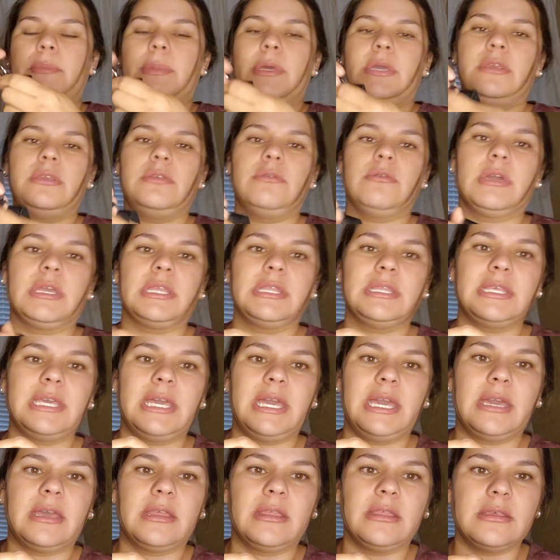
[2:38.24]
You can
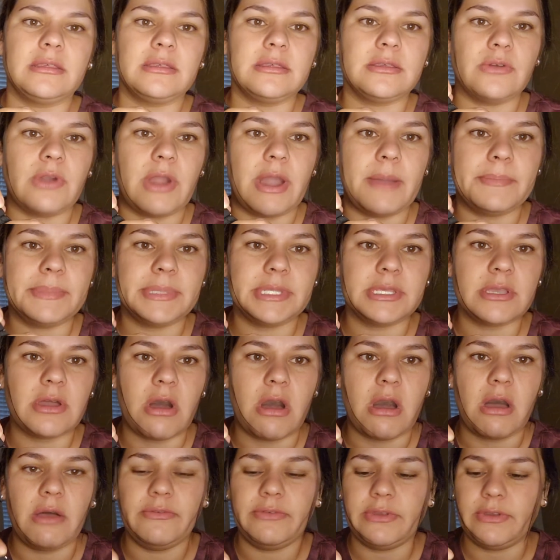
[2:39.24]
take the straps
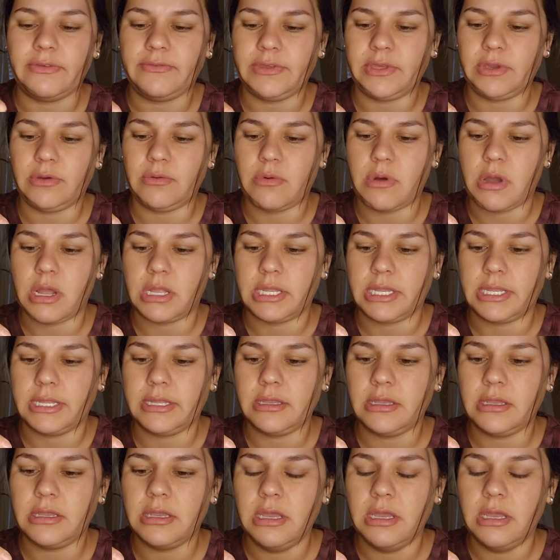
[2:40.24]
off if you wanted.